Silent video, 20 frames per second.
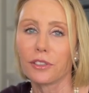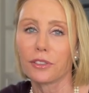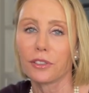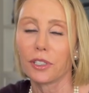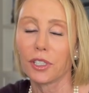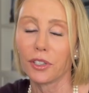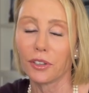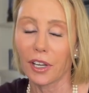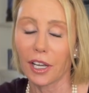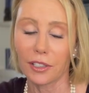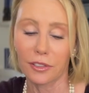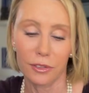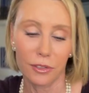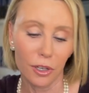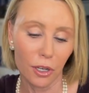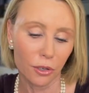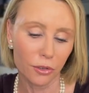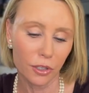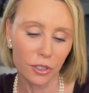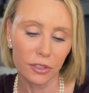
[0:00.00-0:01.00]
just so you guys
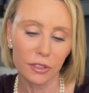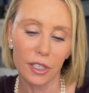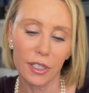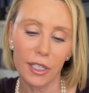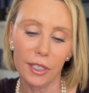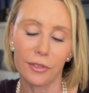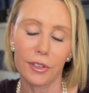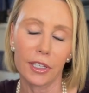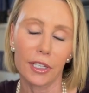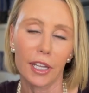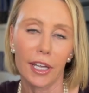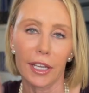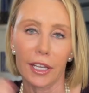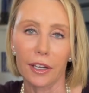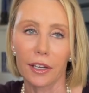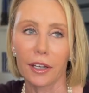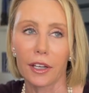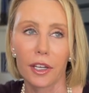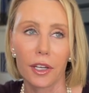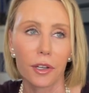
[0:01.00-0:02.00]
know, there's not even like
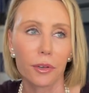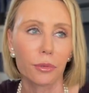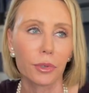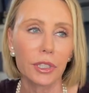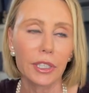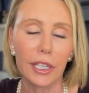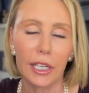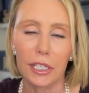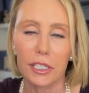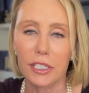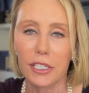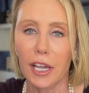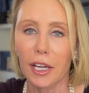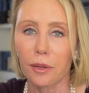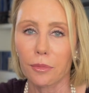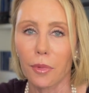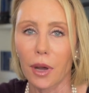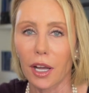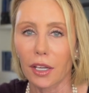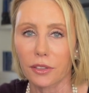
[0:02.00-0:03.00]
a really a
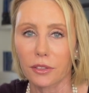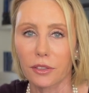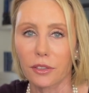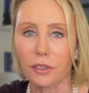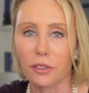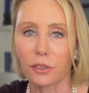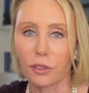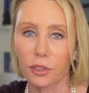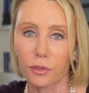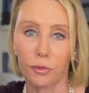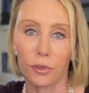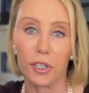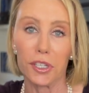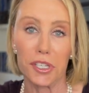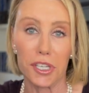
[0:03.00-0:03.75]
checkbox to search for